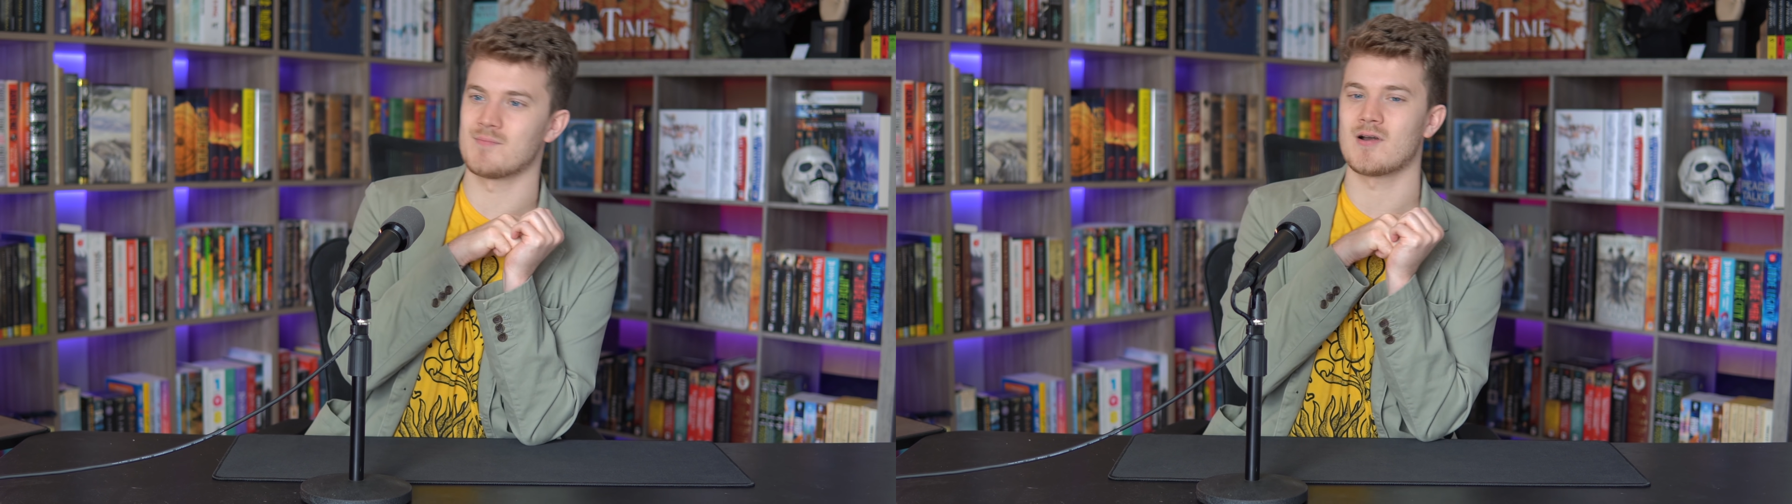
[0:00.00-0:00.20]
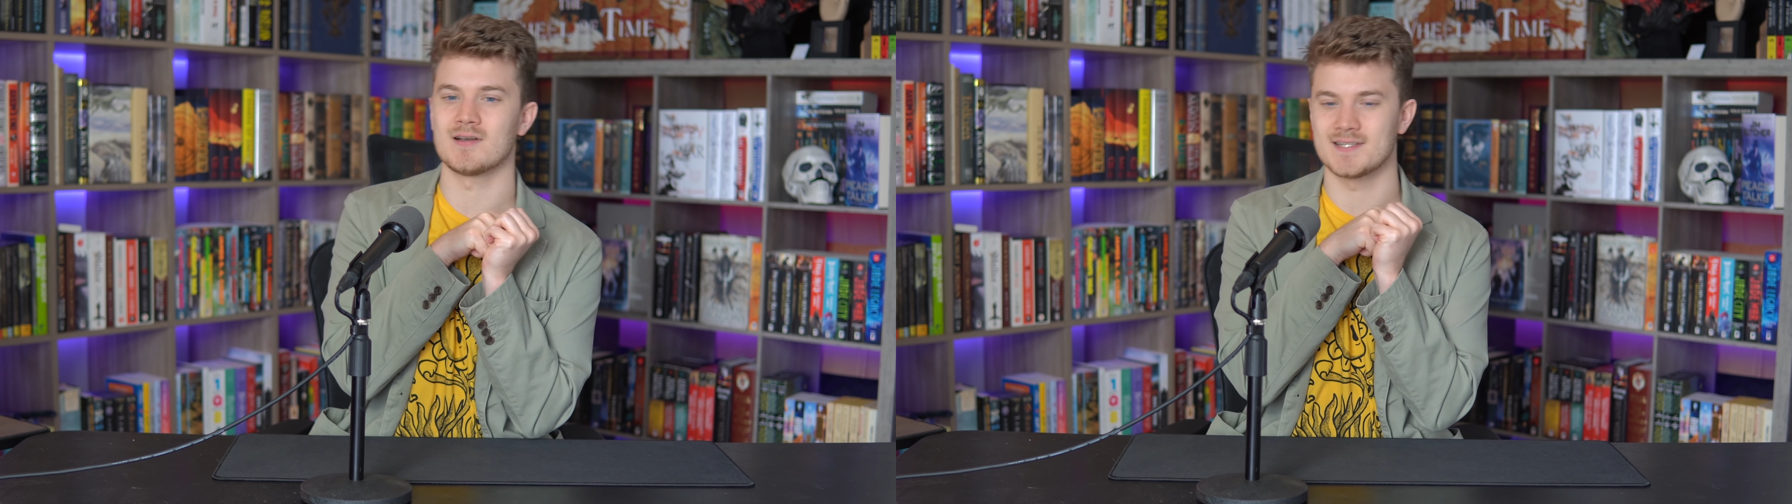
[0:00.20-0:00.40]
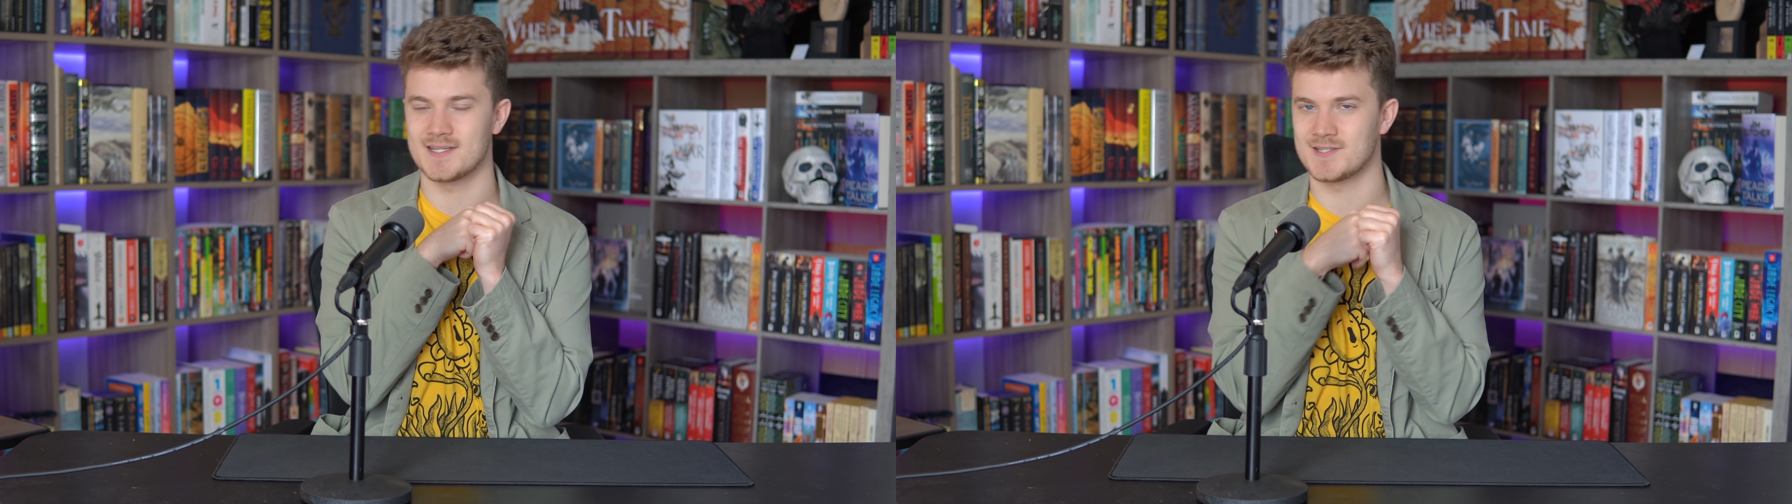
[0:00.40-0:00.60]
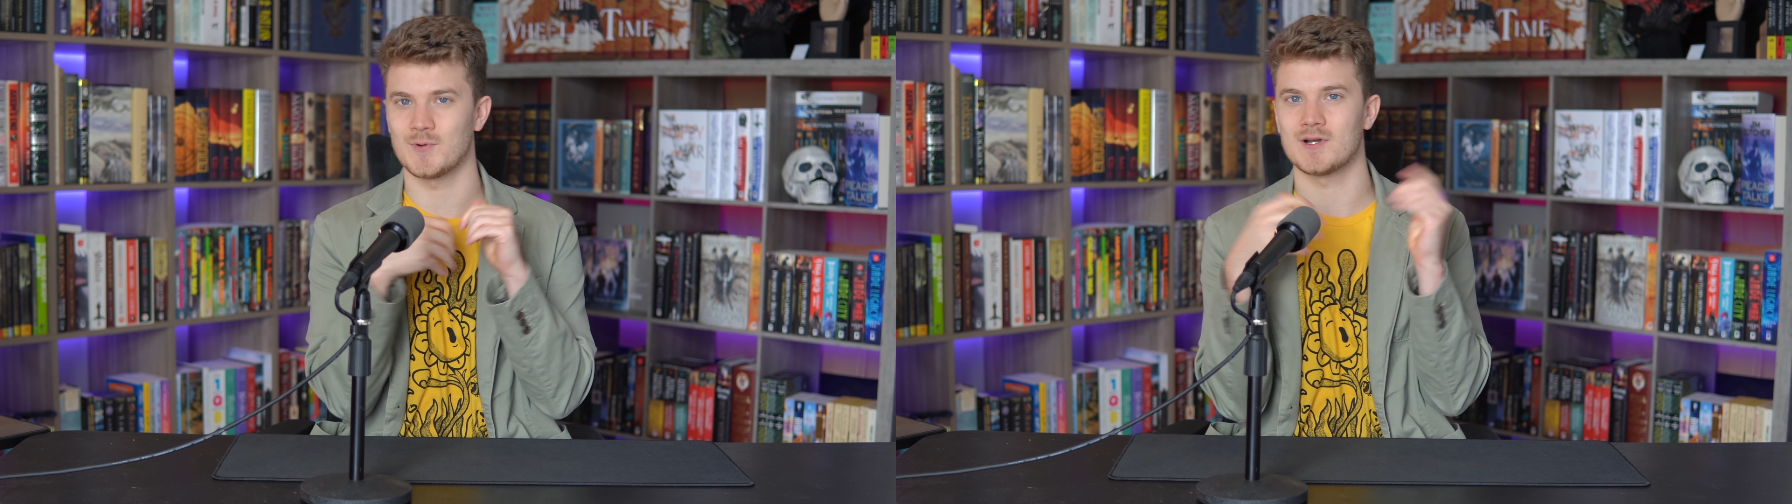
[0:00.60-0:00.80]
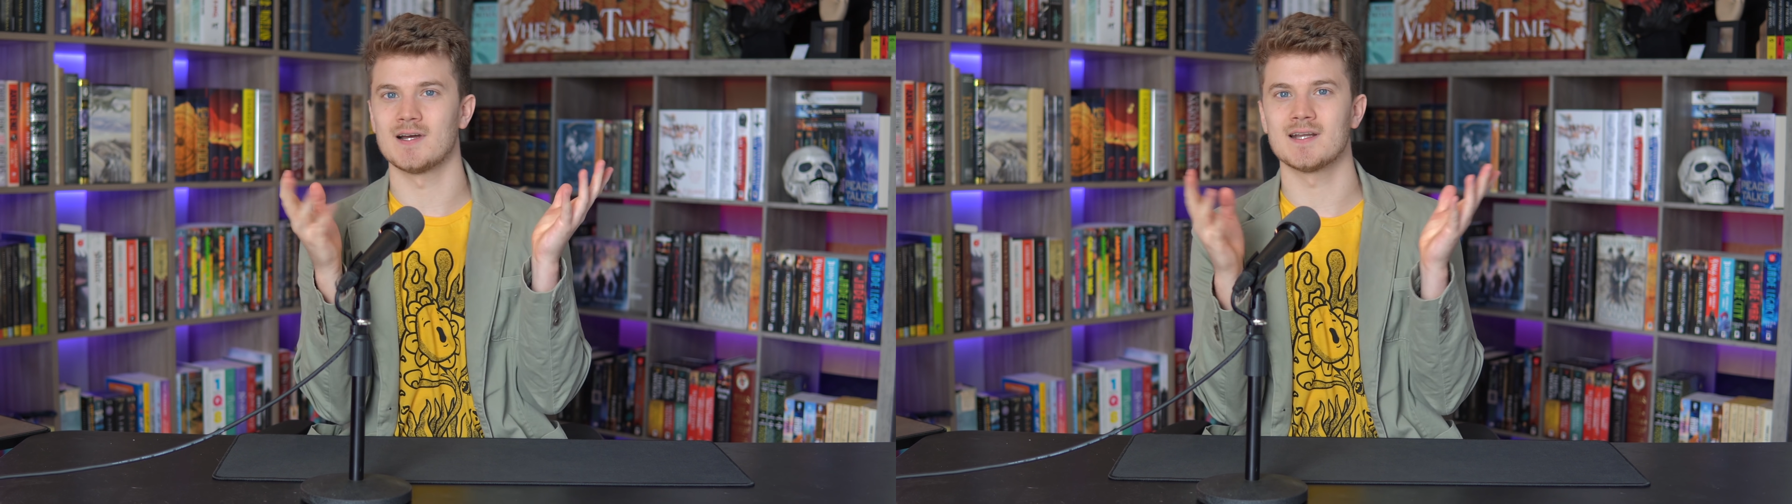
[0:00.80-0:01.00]
R. Martin says he's
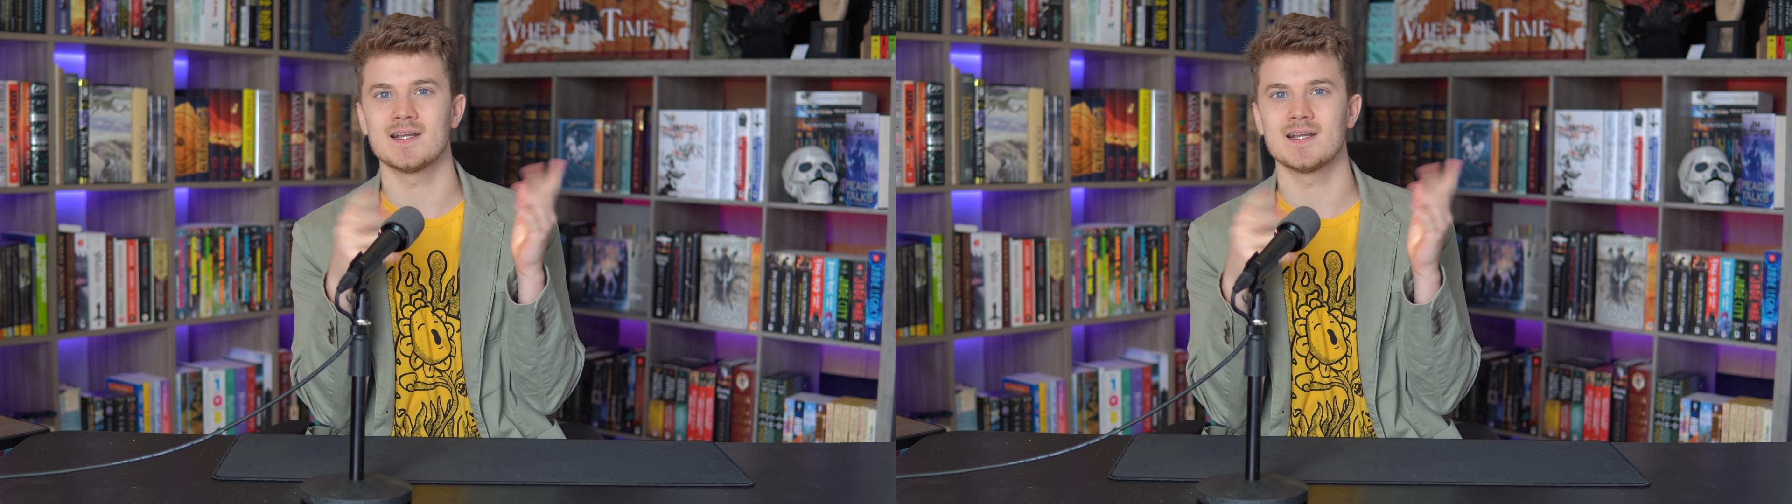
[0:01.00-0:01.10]
working on